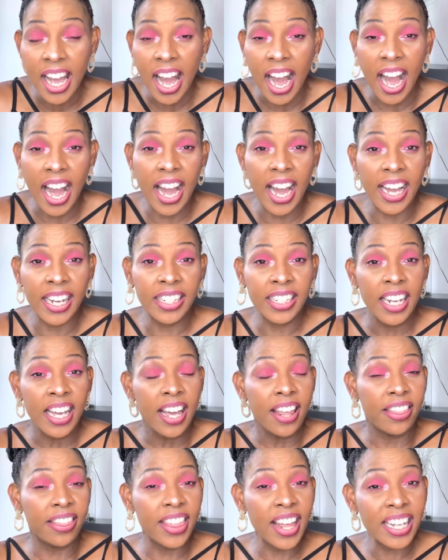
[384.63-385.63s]
And
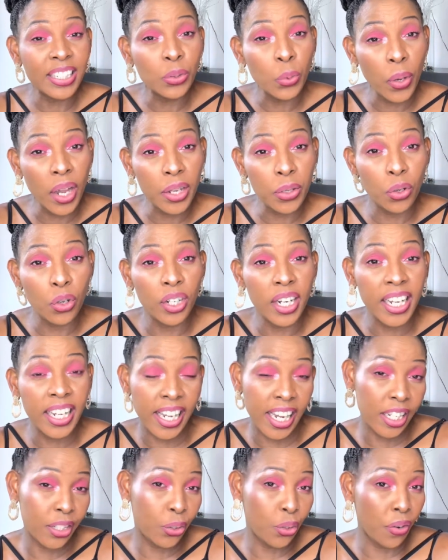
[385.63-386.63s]
that's where you're gonna
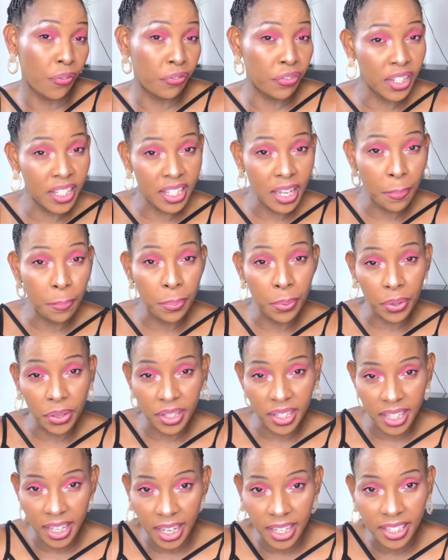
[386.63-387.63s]
get your visa
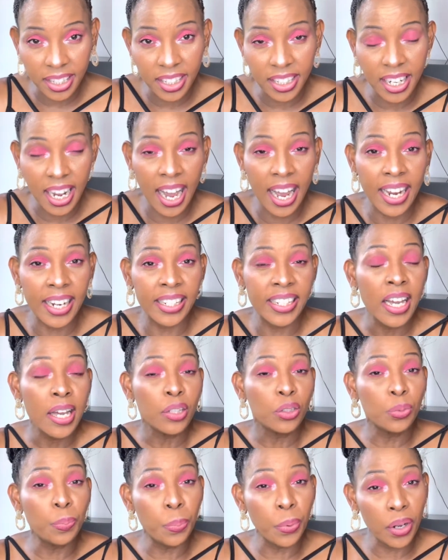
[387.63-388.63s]
processed. And
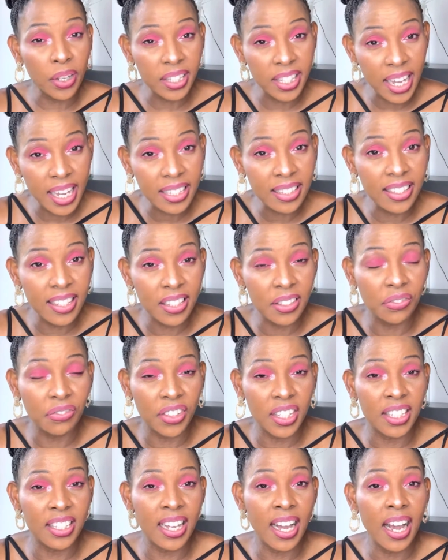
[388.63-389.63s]
to process this
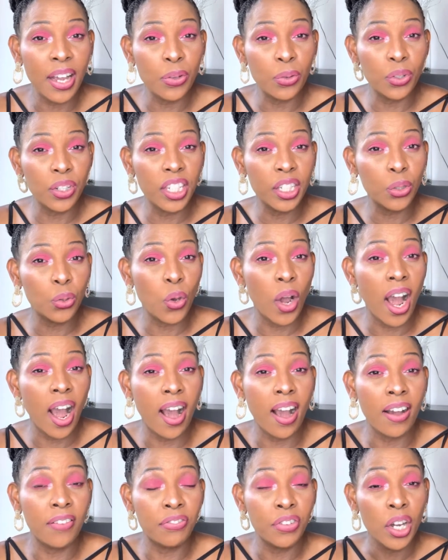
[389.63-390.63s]
visa, you need to
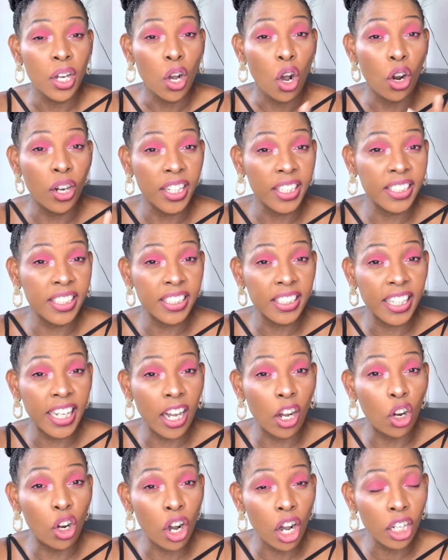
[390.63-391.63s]
have already
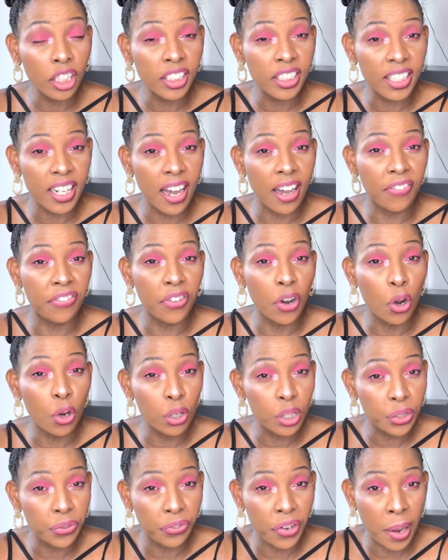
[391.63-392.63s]
got a
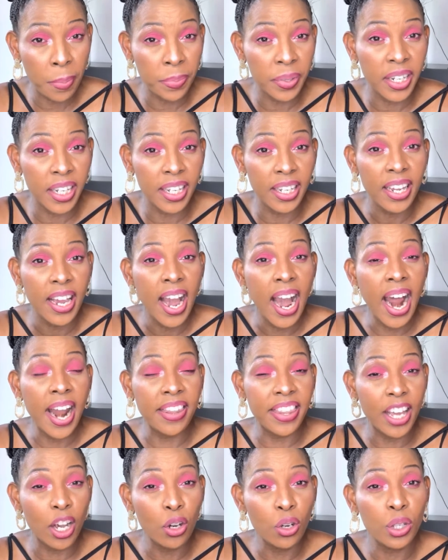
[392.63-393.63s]
host family,
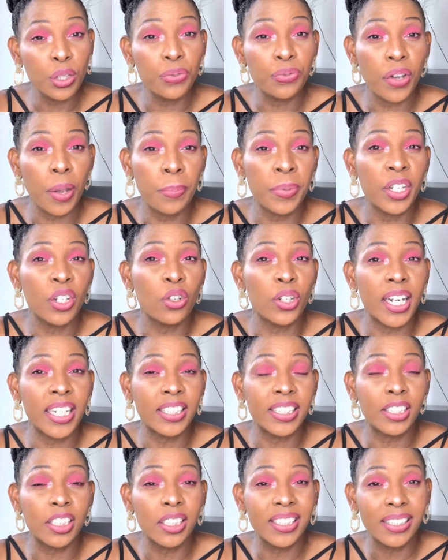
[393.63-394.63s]
and the host family gonna
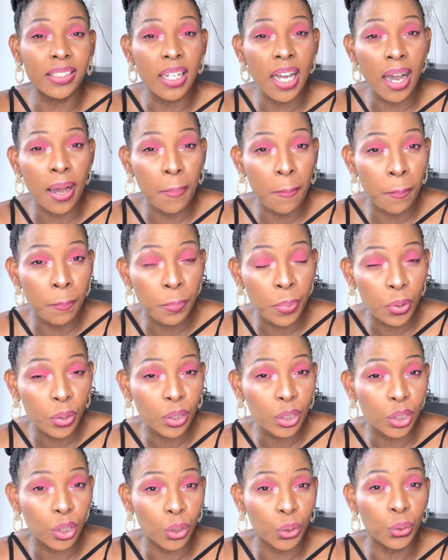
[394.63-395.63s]

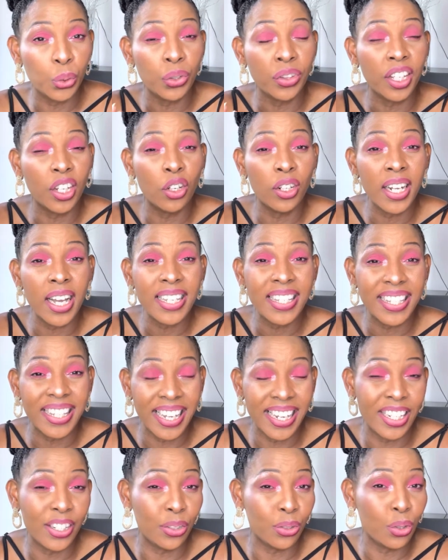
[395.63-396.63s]
post you, they're gonna
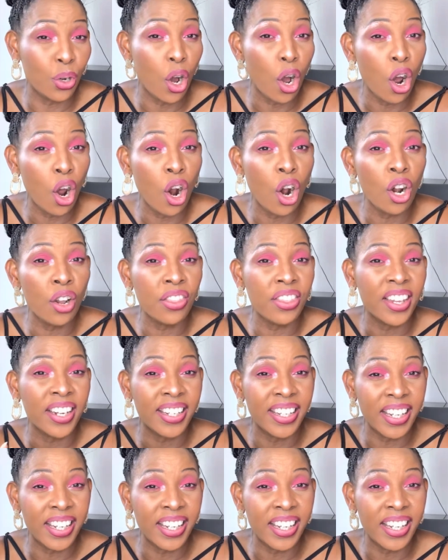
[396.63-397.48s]
send you all the